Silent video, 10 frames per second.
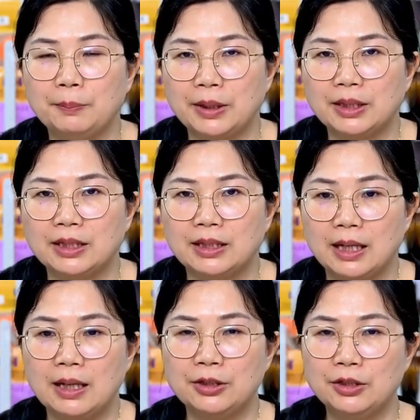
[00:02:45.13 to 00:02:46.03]

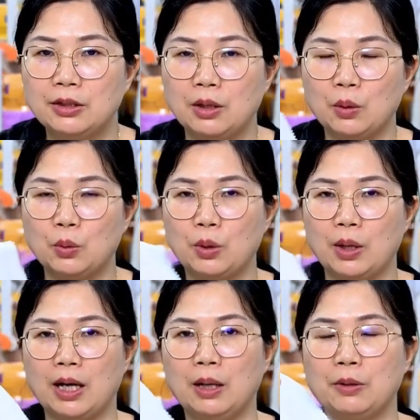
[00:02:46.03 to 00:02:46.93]
PES,
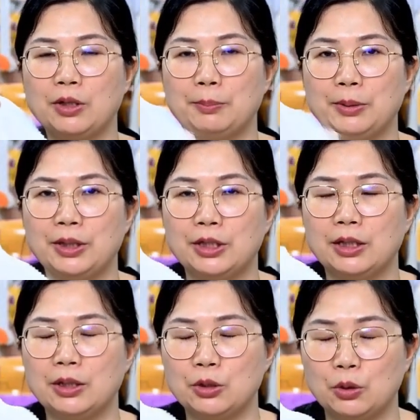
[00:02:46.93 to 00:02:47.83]
or
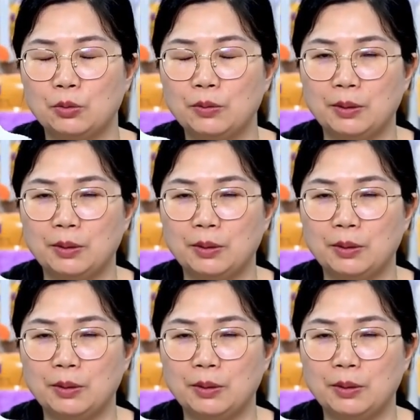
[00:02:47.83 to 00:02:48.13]
LDPE glue.